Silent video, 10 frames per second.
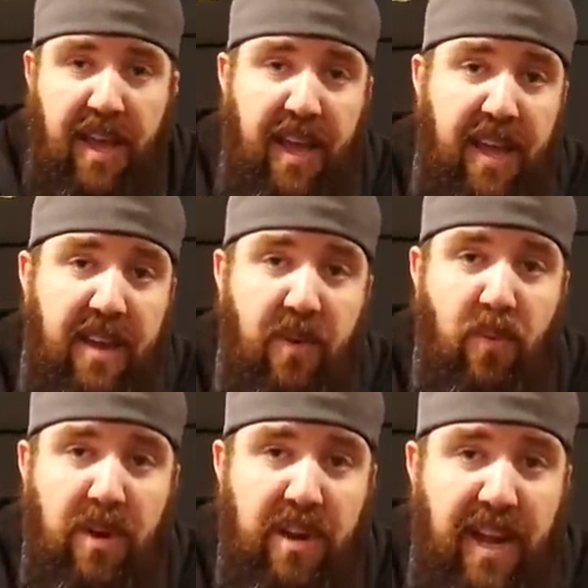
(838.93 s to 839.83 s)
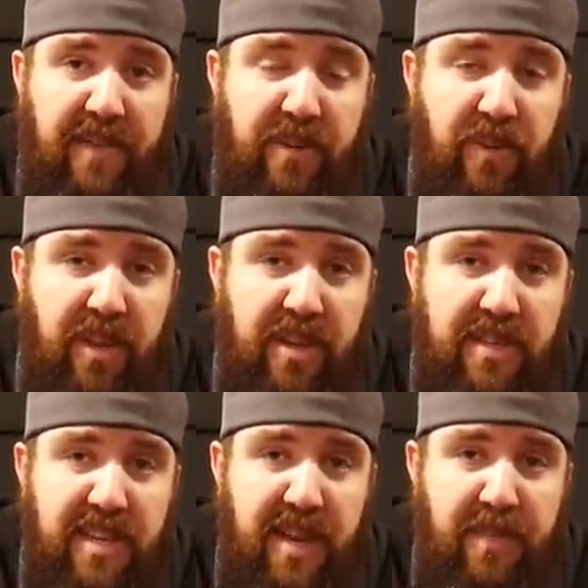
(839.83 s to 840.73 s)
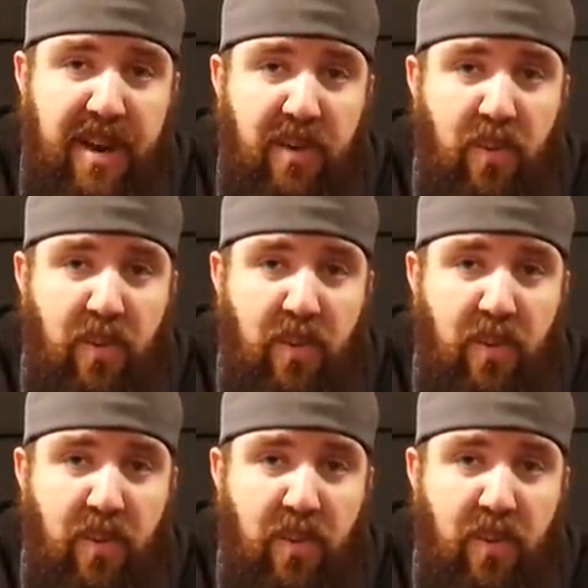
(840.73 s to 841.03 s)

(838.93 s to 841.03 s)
and we're going to have a really good time there.